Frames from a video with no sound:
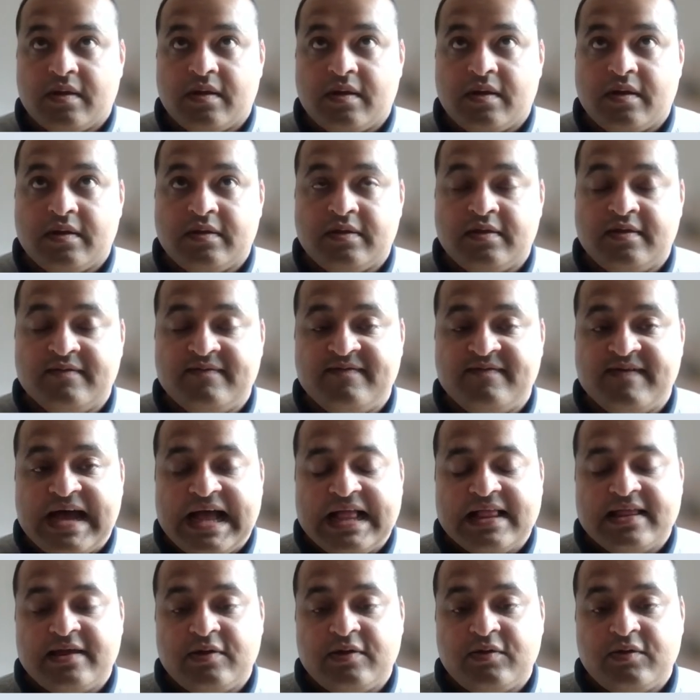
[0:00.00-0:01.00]
The
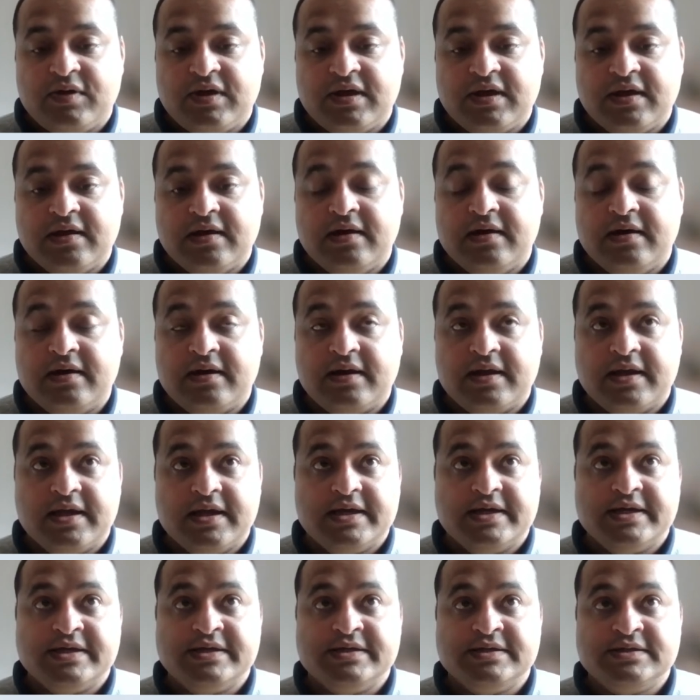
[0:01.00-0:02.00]
value here
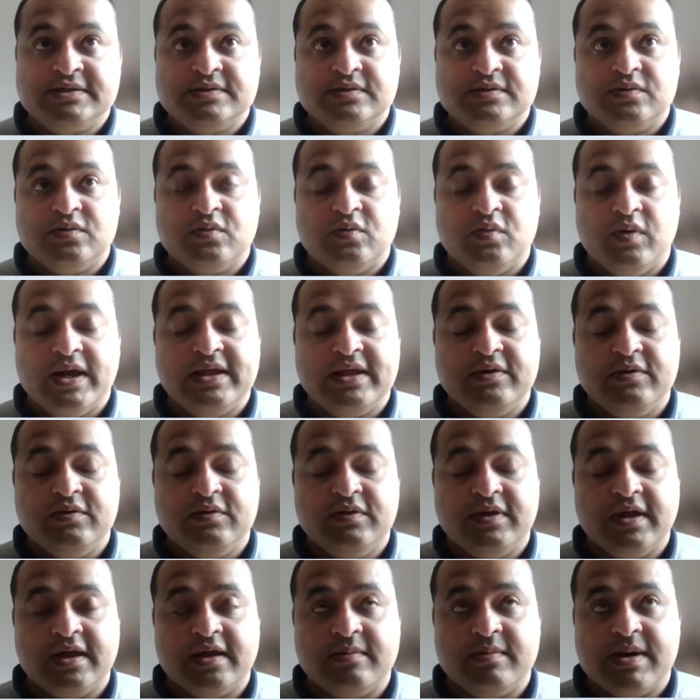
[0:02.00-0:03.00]
is when you
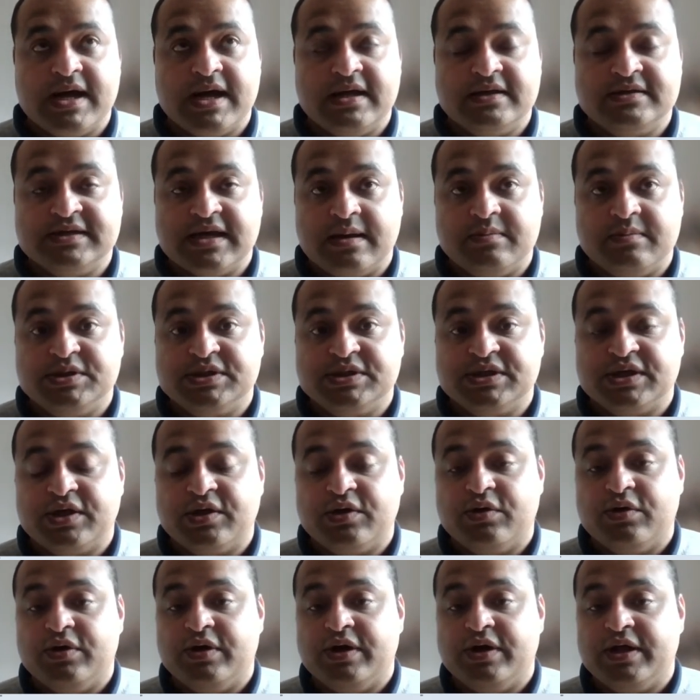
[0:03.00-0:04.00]
think about
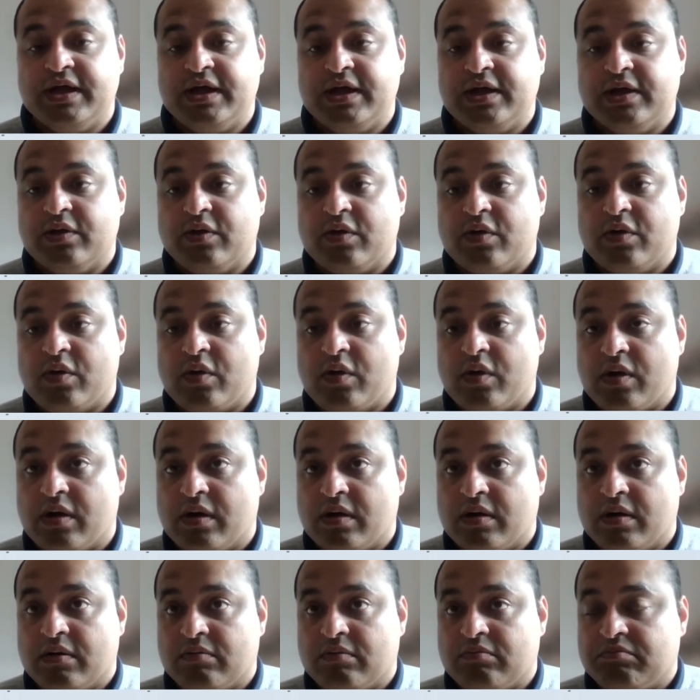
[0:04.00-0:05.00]
cybersecurity or
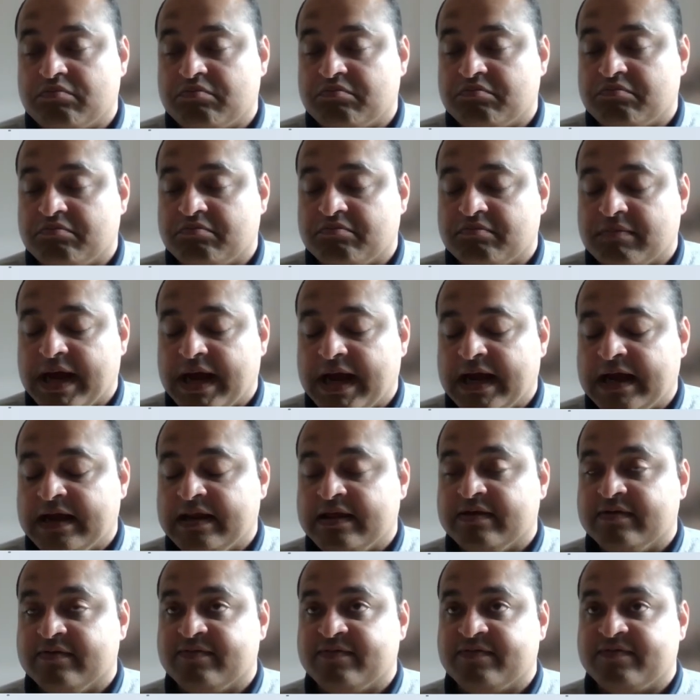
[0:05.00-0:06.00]

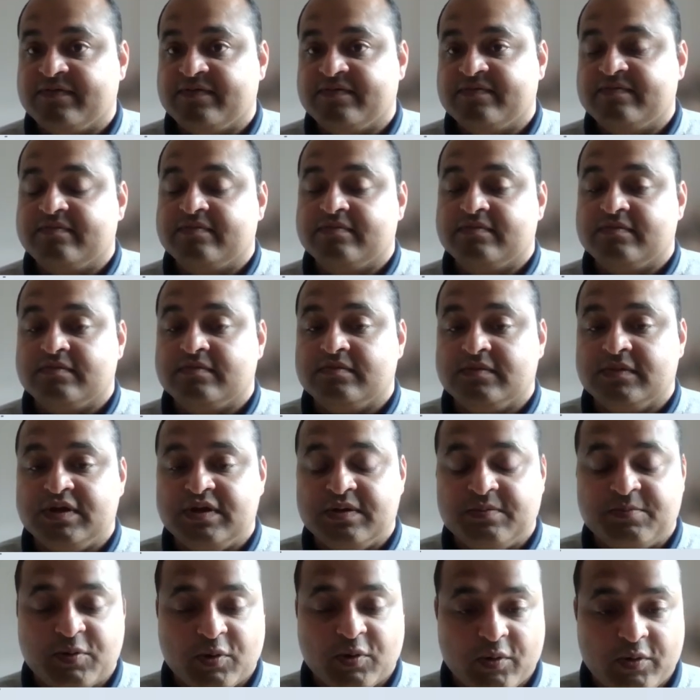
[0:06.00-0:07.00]
any of
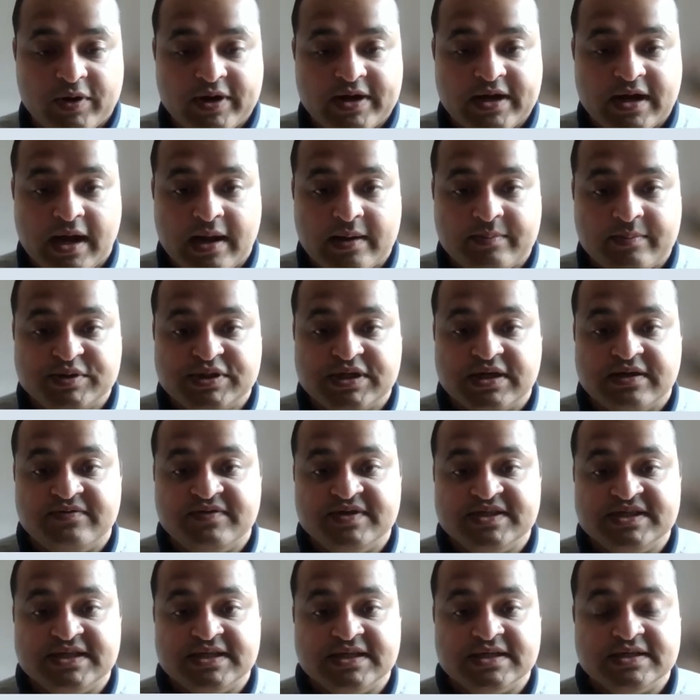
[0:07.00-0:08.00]
deploy type
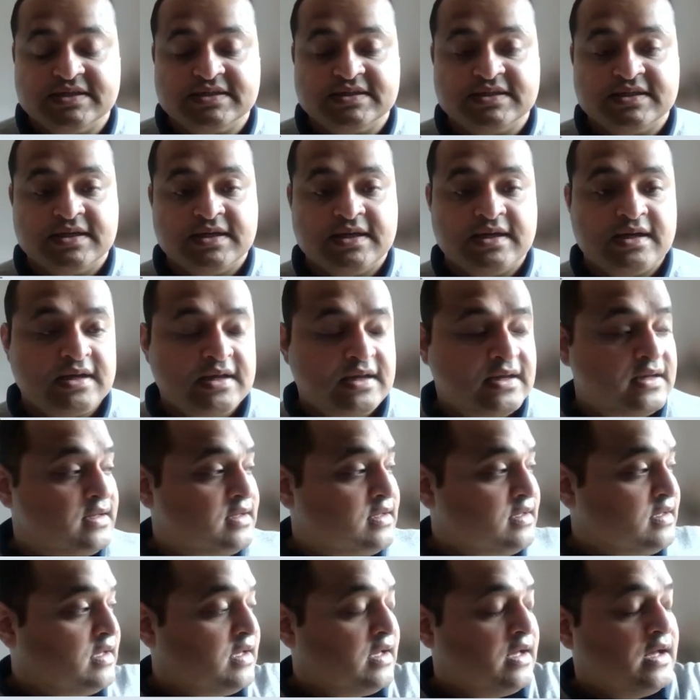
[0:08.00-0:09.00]
services,
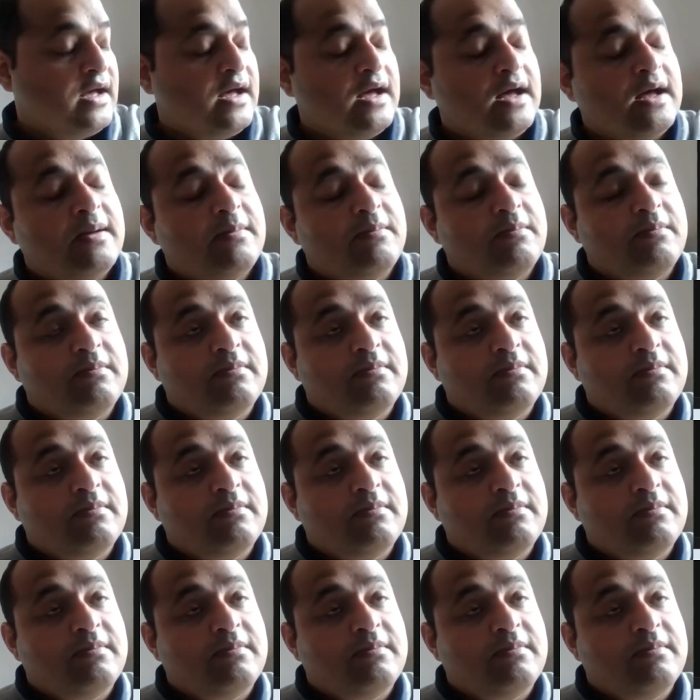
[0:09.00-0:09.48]
the